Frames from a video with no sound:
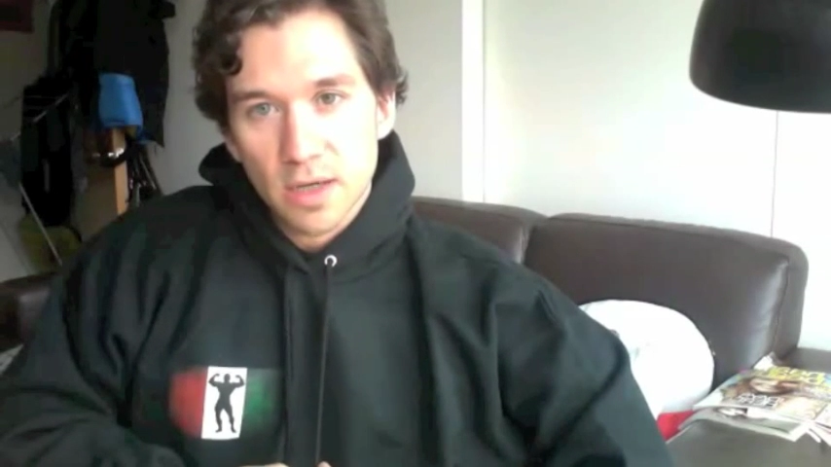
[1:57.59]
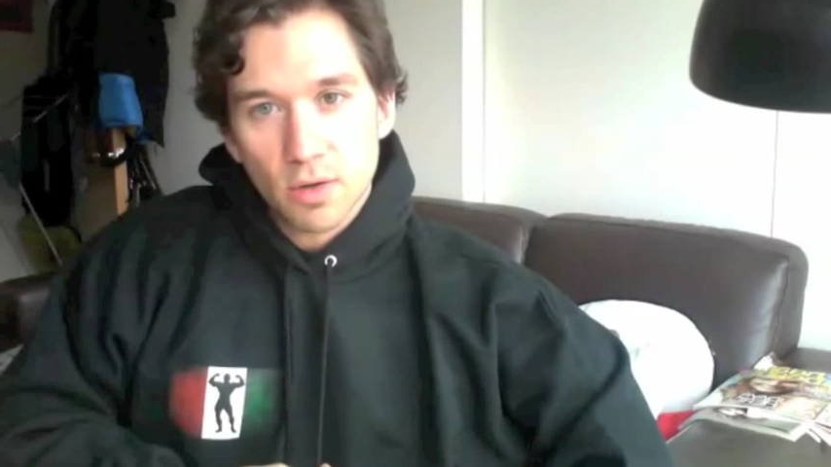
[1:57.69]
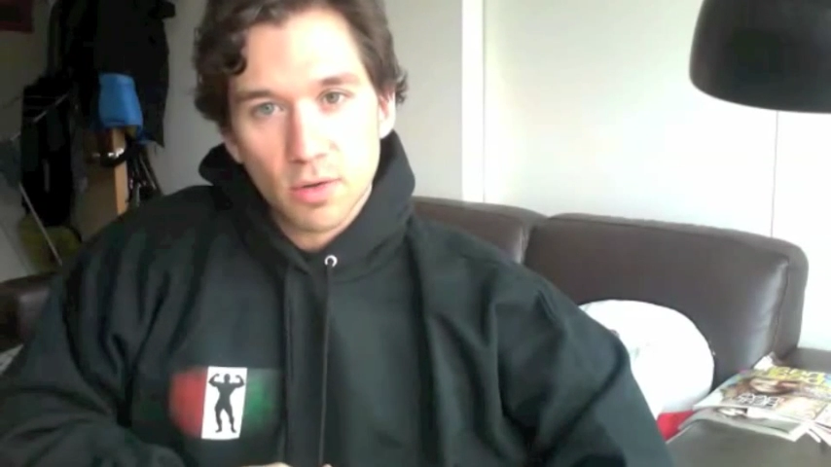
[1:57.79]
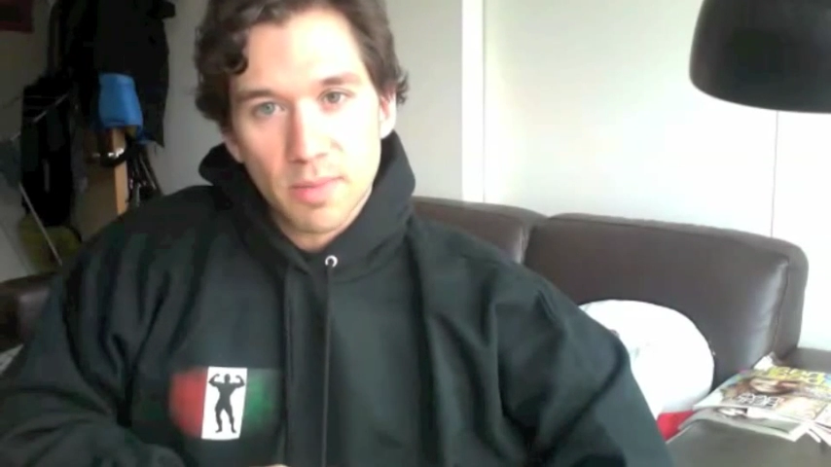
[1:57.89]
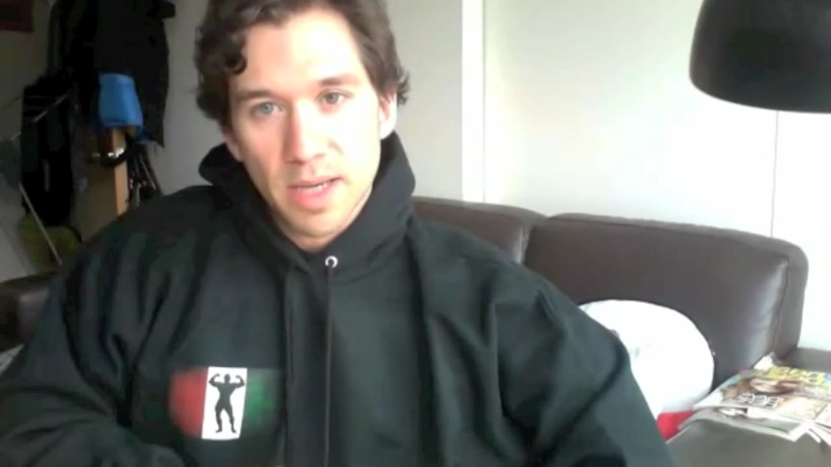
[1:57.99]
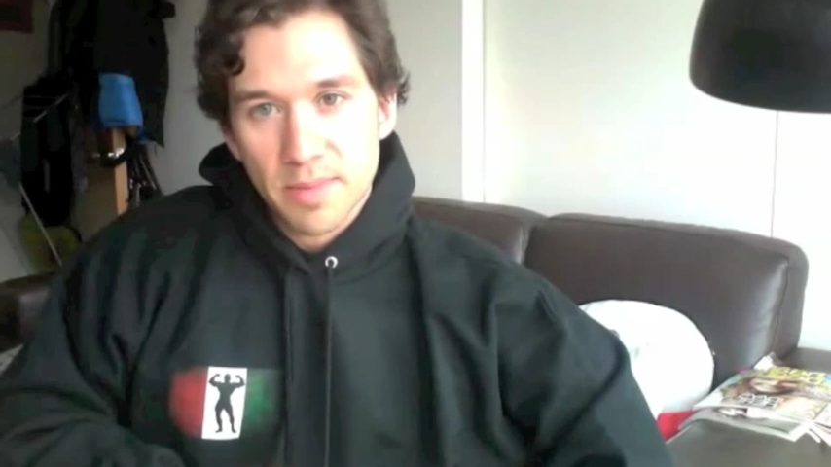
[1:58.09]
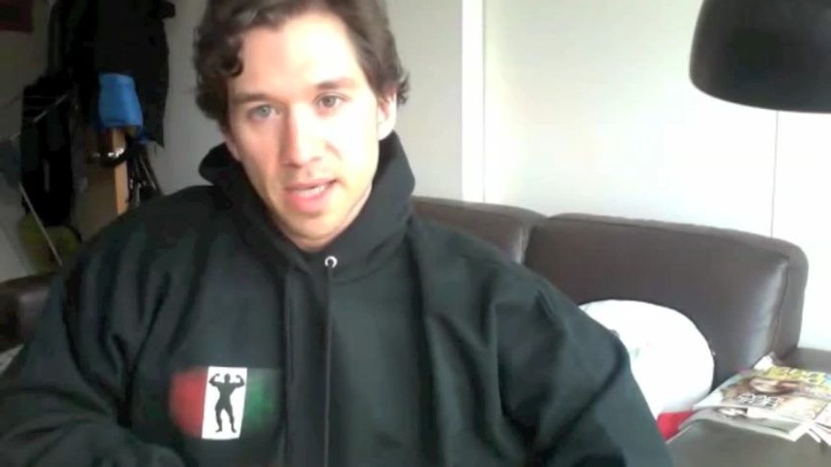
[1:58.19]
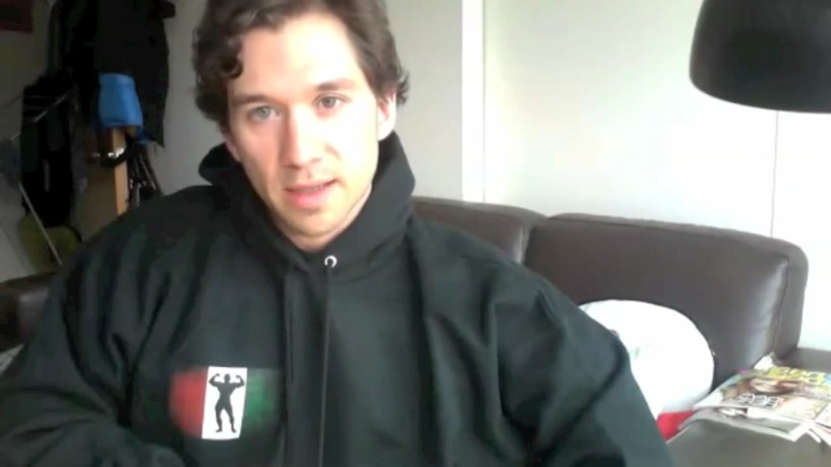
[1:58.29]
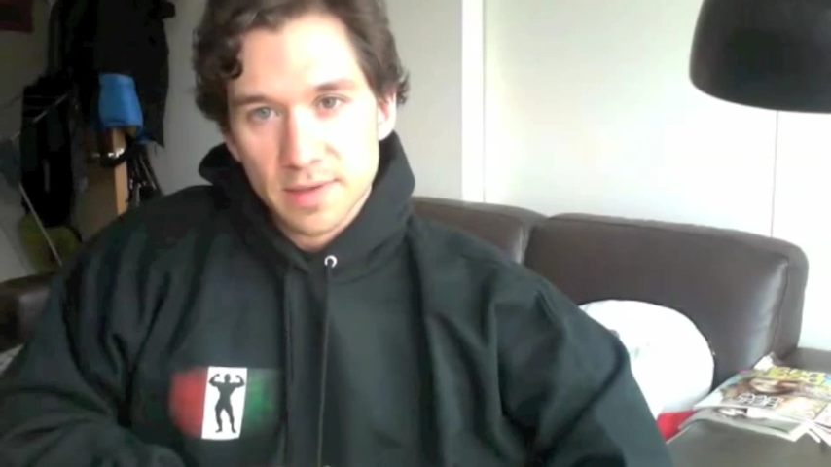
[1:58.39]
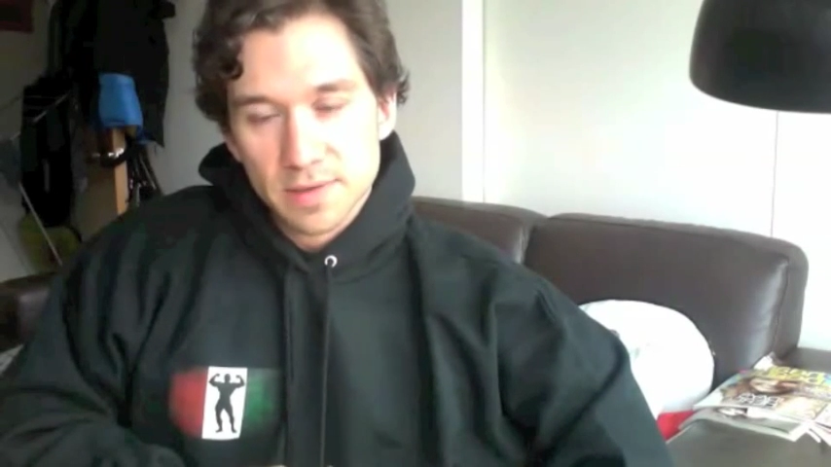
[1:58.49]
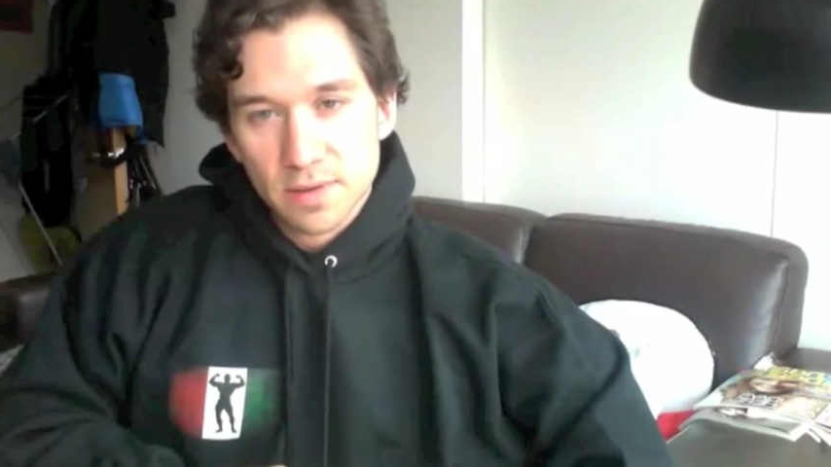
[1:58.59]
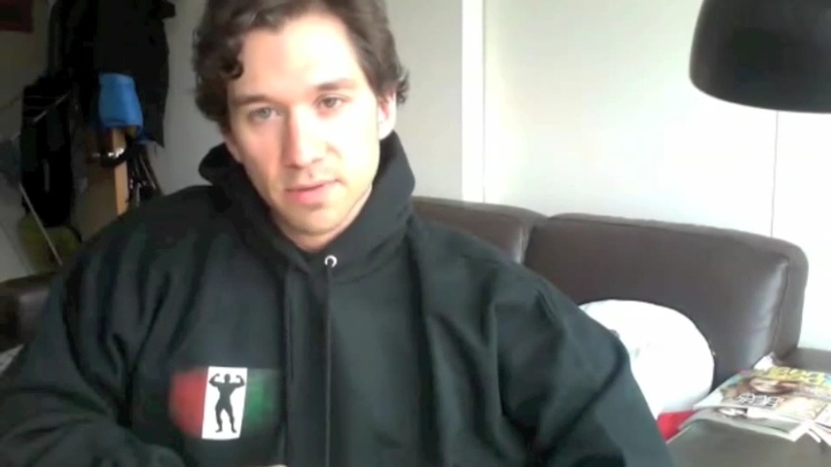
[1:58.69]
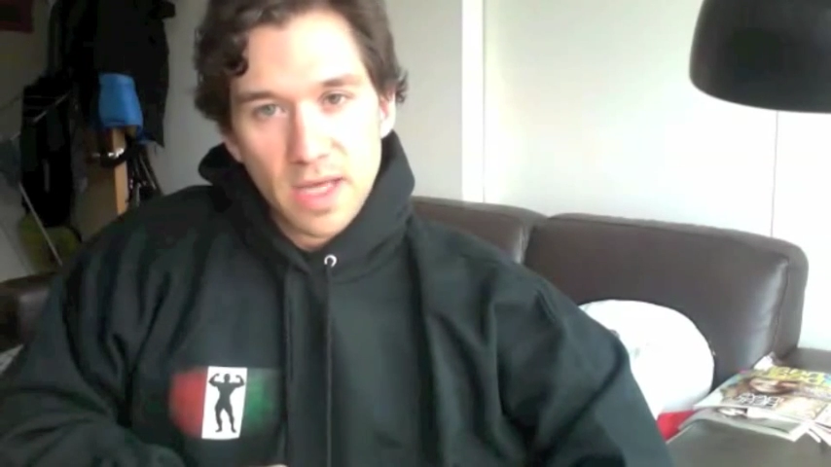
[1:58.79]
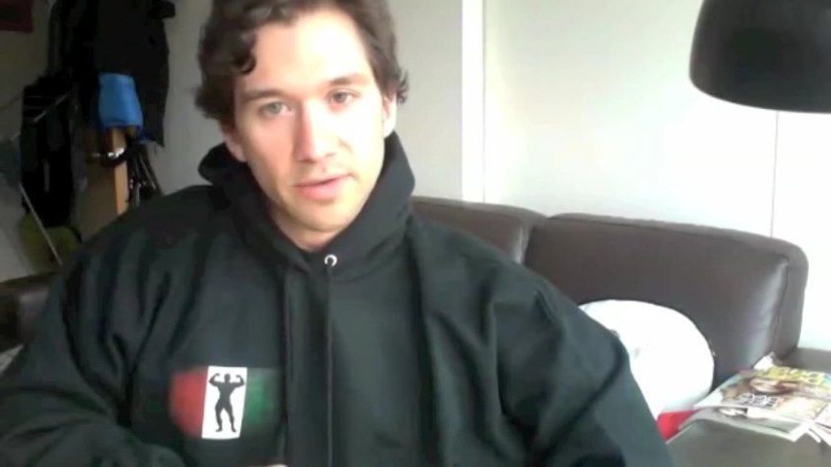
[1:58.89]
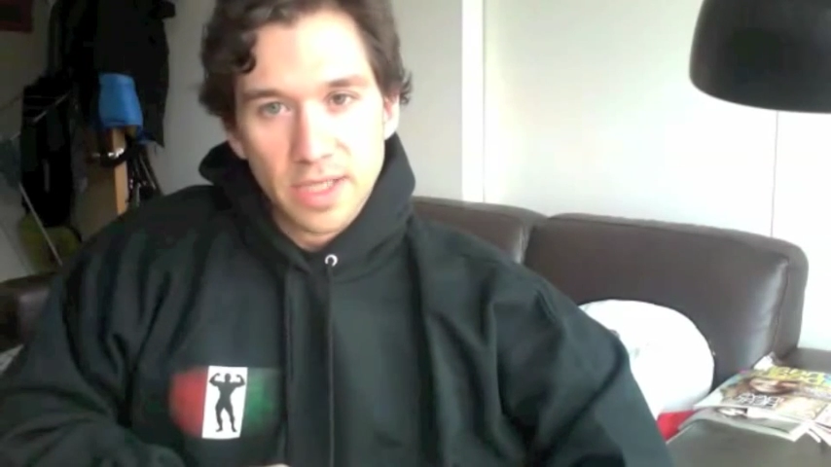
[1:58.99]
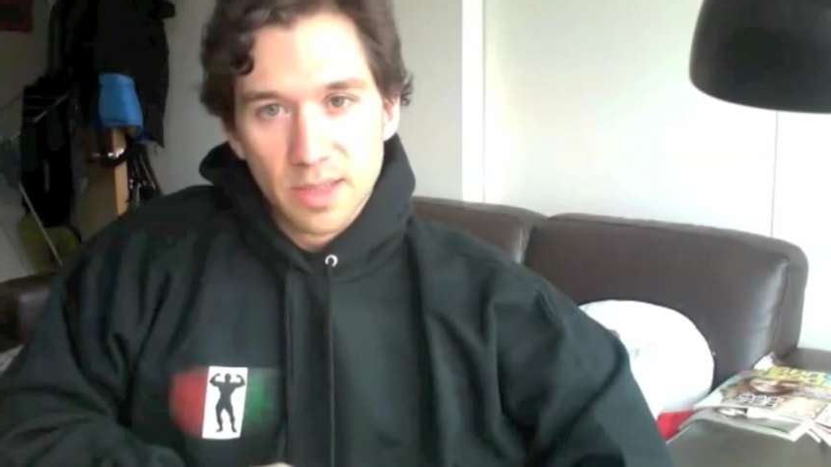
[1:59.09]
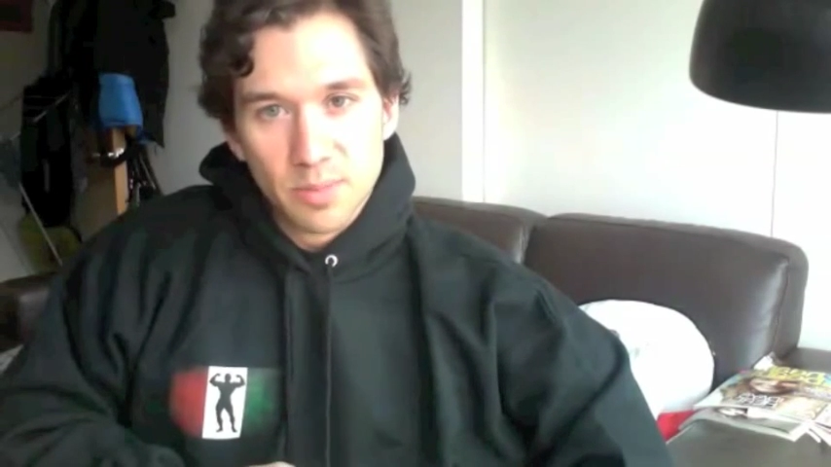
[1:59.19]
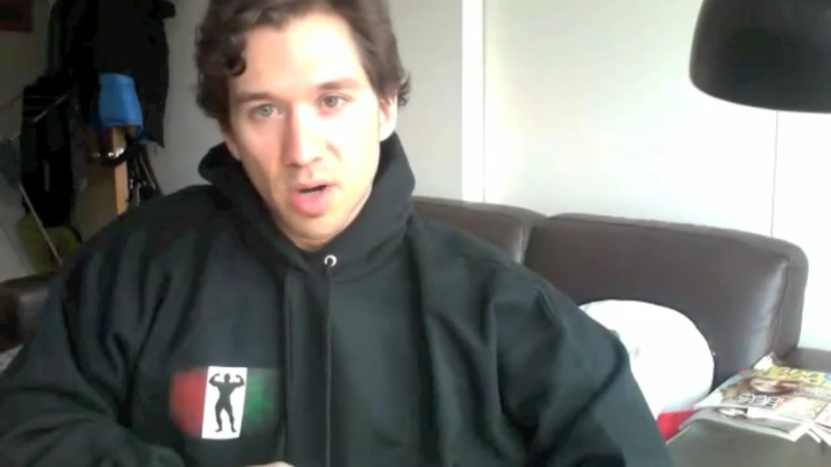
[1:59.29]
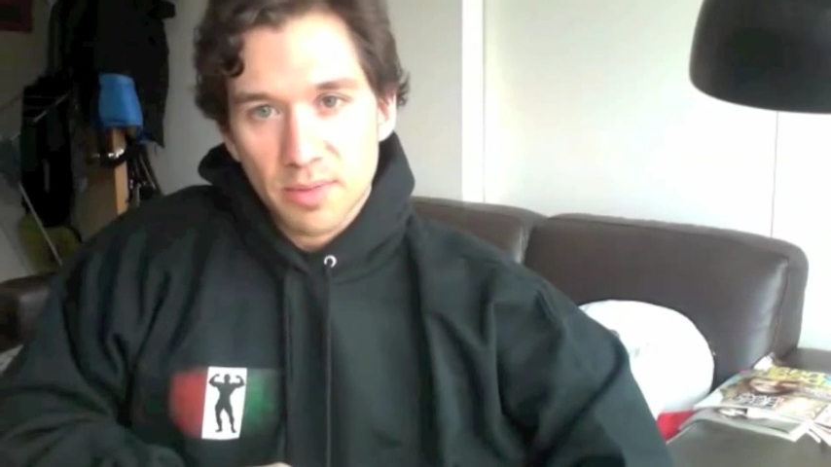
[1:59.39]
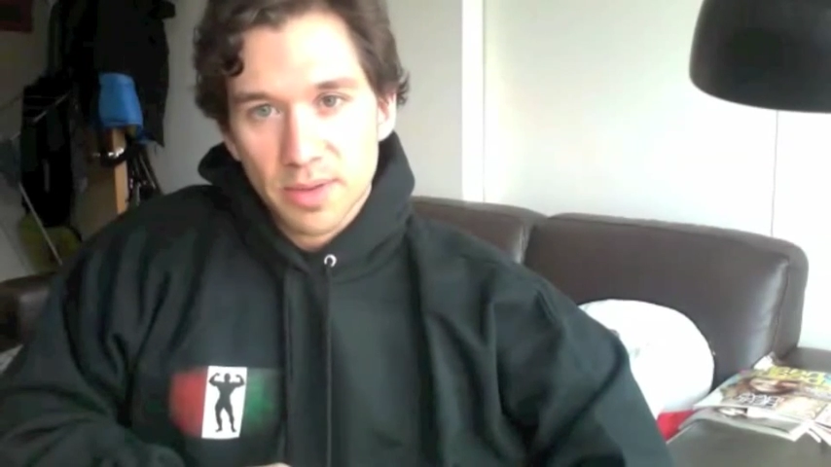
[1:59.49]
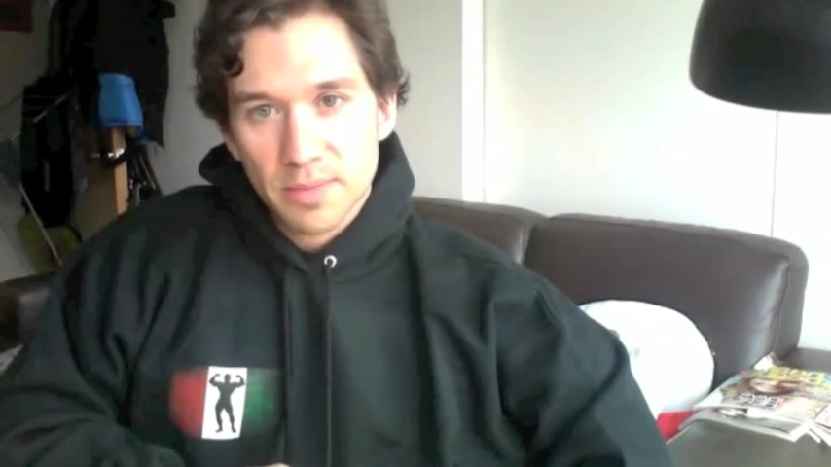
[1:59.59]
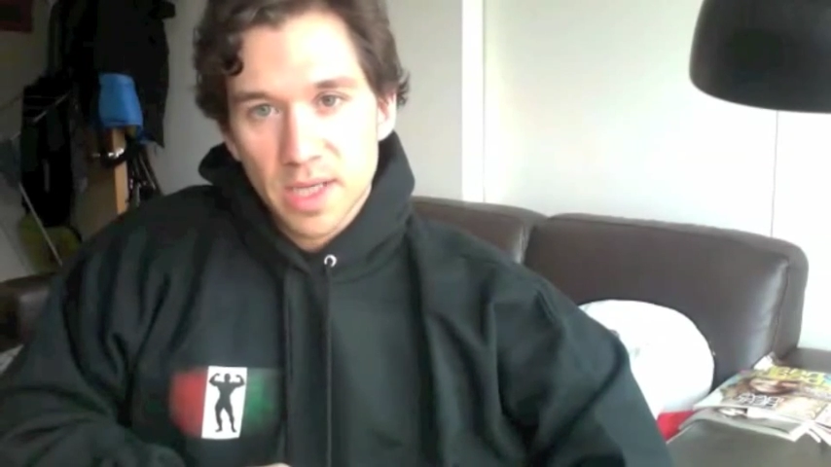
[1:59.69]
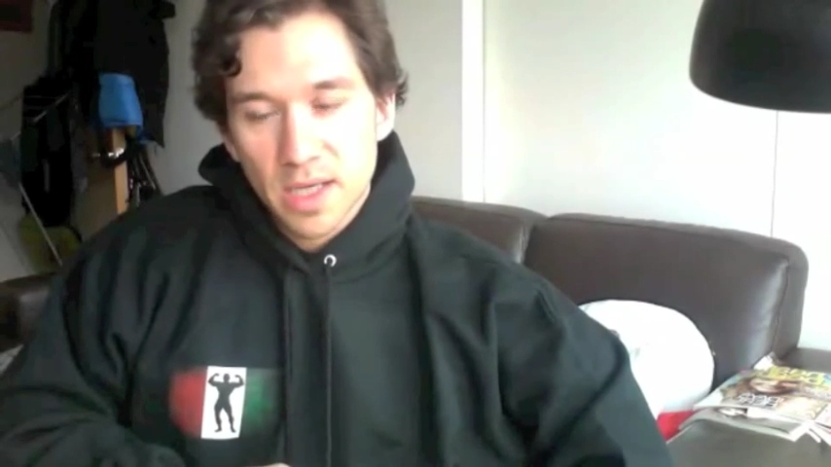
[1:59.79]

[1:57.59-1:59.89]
all my meals without any problem.